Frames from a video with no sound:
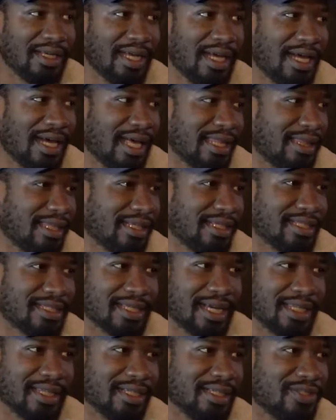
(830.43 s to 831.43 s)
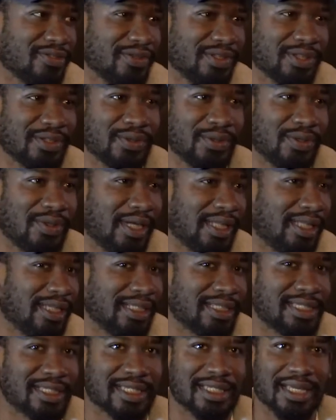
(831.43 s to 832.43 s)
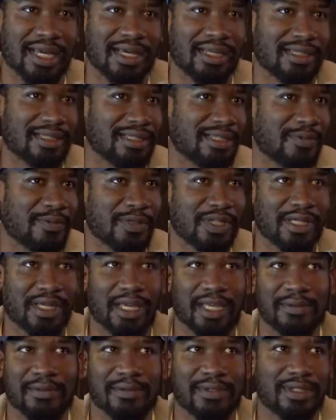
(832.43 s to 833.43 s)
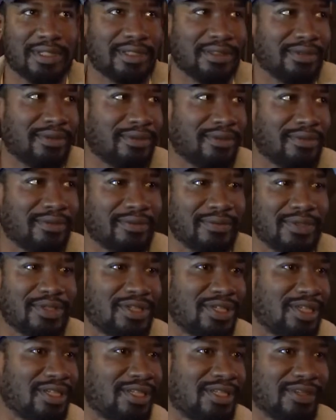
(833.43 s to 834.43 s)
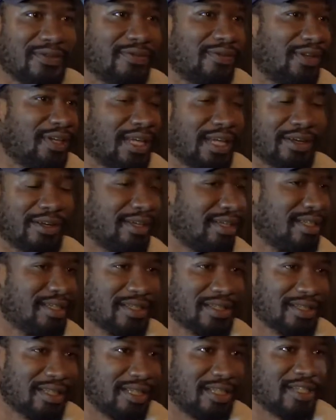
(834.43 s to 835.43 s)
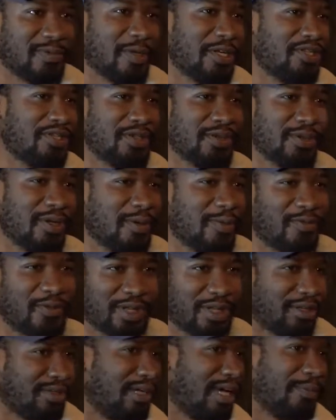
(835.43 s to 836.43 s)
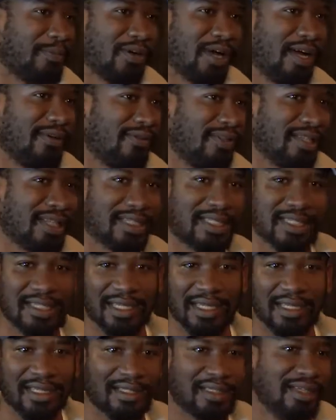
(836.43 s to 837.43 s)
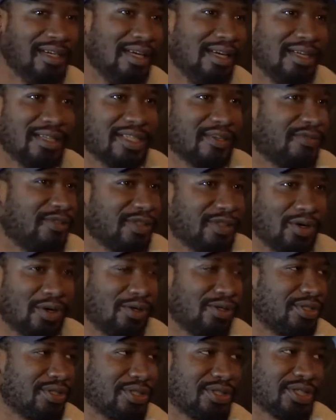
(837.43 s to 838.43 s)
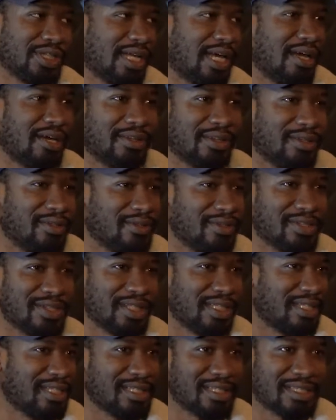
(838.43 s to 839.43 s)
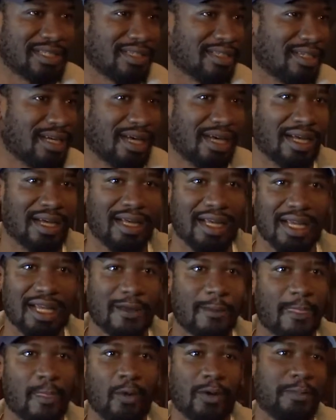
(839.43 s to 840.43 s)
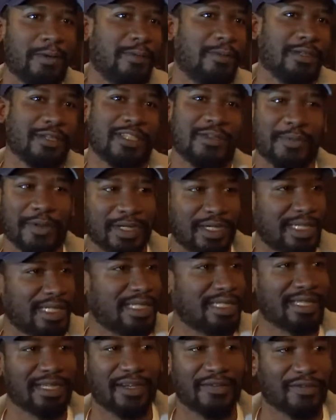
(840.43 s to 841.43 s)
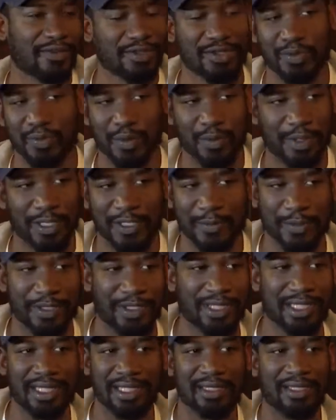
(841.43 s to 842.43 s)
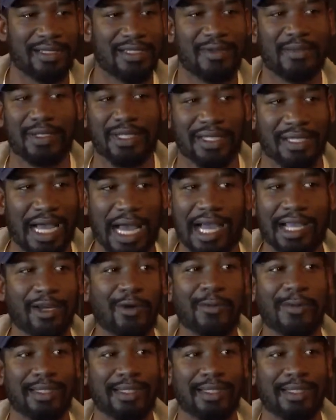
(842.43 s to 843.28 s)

yeah, I think it's I think it's really cool. I think it's exciting to be able to see different areas, and especially yeah. Uh, for their nonprofit, like seeing different cultures and how those things, uh, what people experience there versus what we experience here, has been eye